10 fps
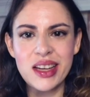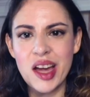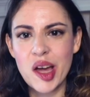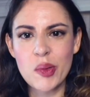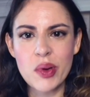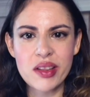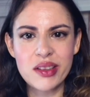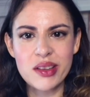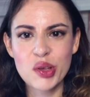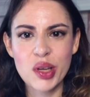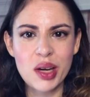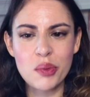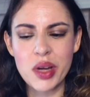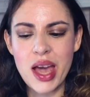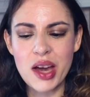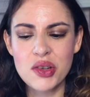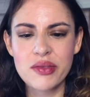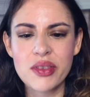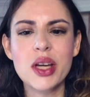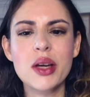how well this kind of reaction
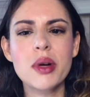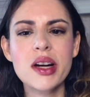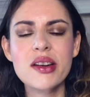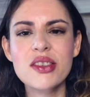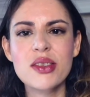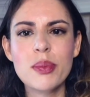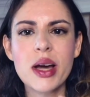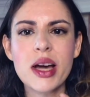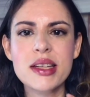video works. But